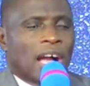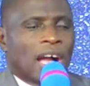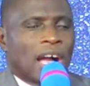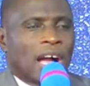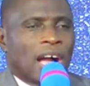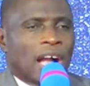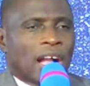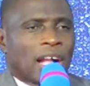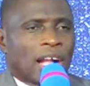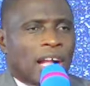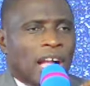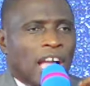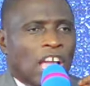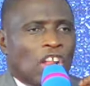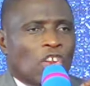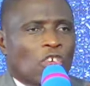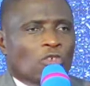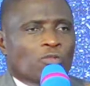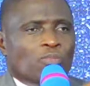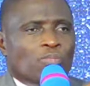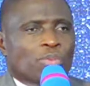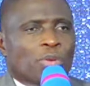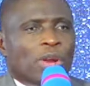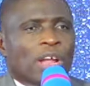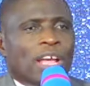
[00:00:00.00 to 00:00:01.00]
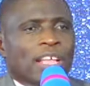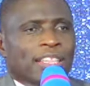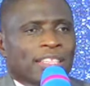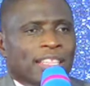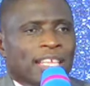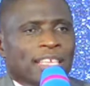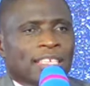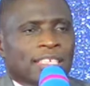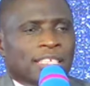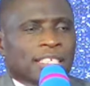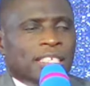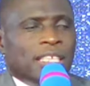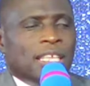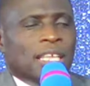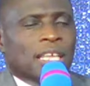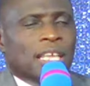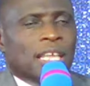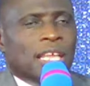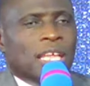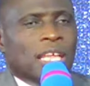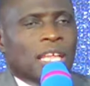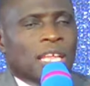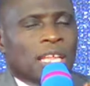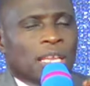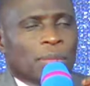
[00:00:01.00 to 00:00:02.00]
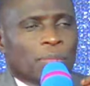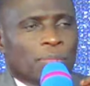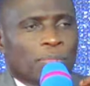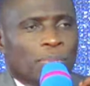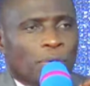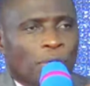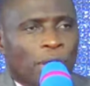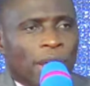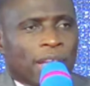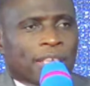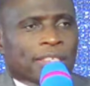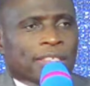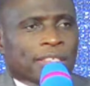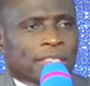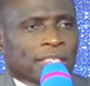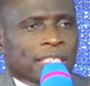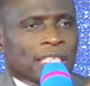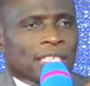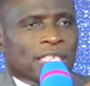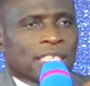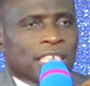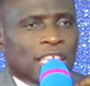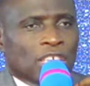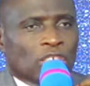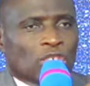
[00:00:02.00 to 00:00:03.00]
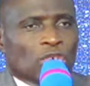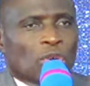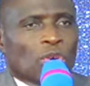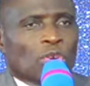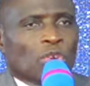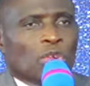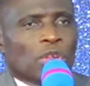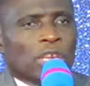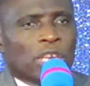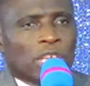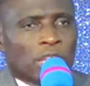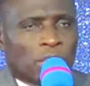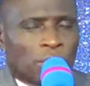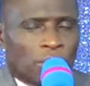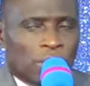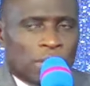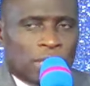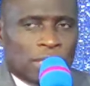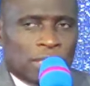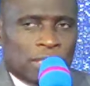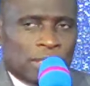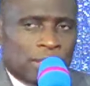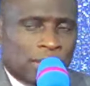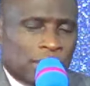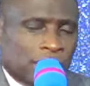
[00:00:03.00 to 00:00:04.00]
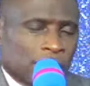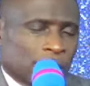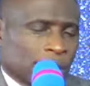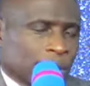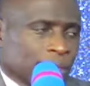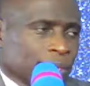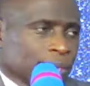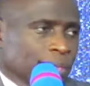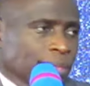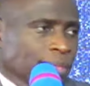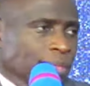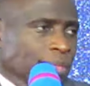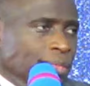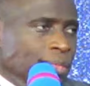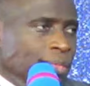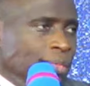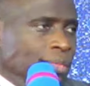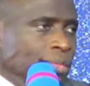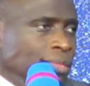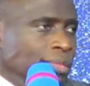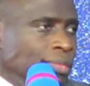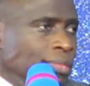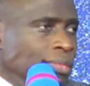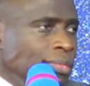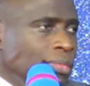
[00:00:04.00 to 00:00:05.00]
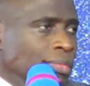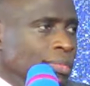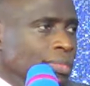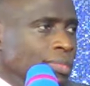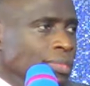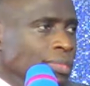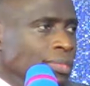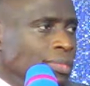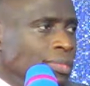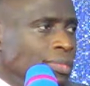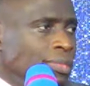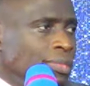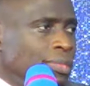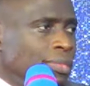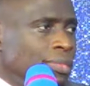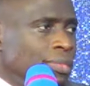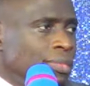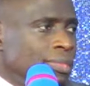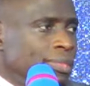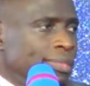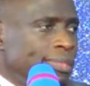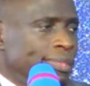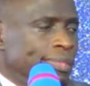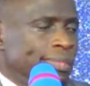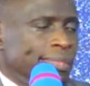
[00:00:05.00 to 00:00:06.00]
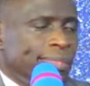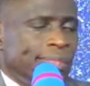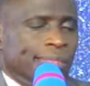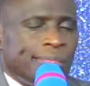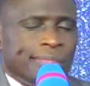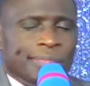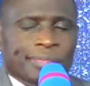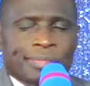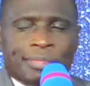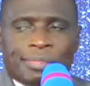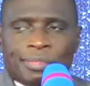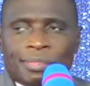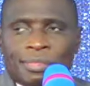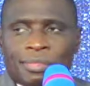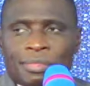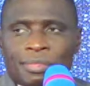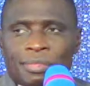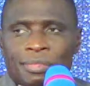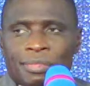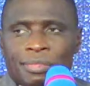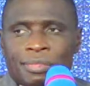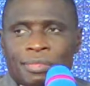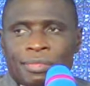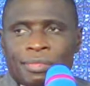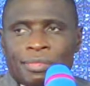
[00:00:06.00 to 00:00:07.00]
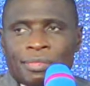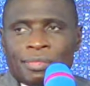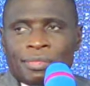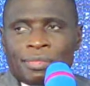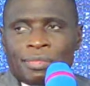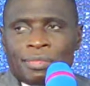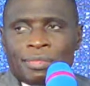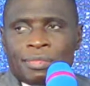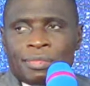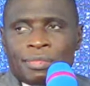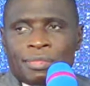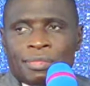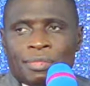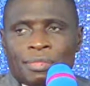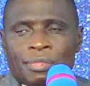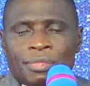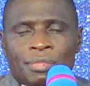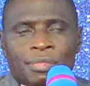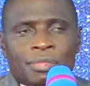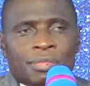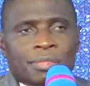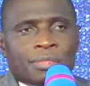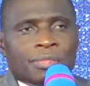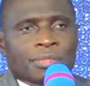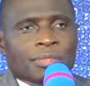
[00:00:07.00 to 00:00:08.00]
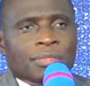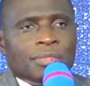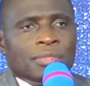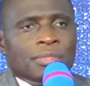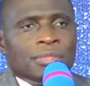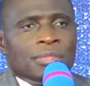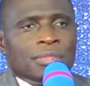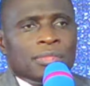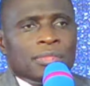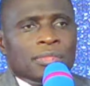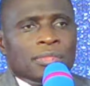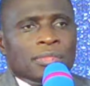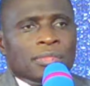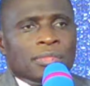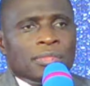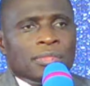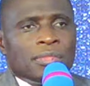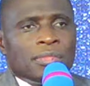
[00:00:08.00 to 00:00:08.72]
a kind of prayer that breaks territorial iniquities Nize nyize ekika ky'essaala ekimenya for way before.